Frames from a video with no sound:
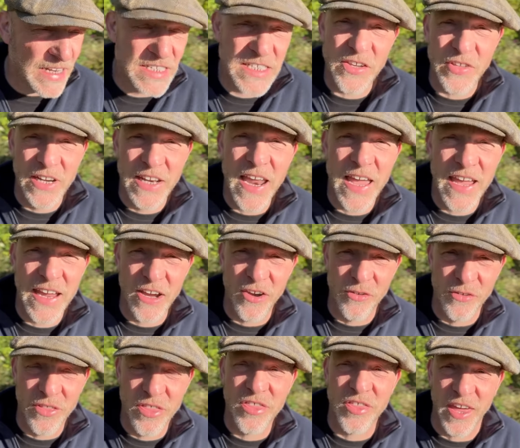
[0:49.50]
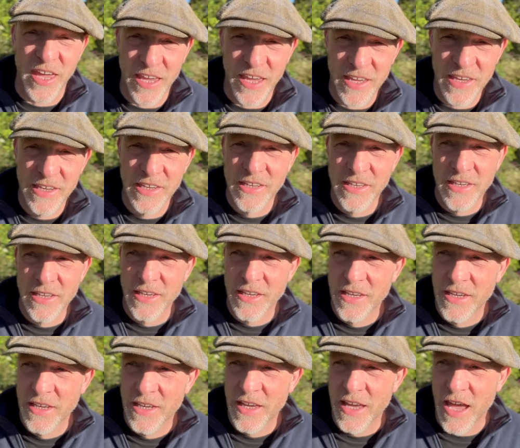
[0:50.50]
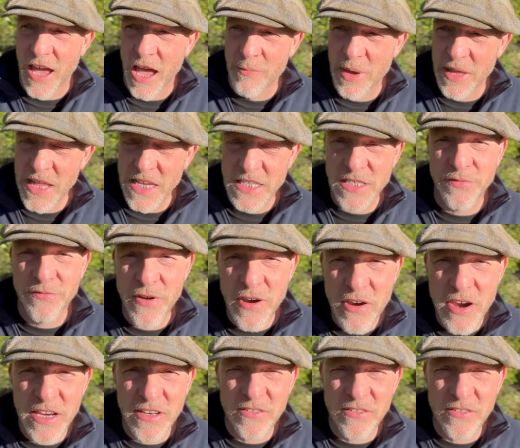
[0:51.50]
so they lay it on thick. And that's a very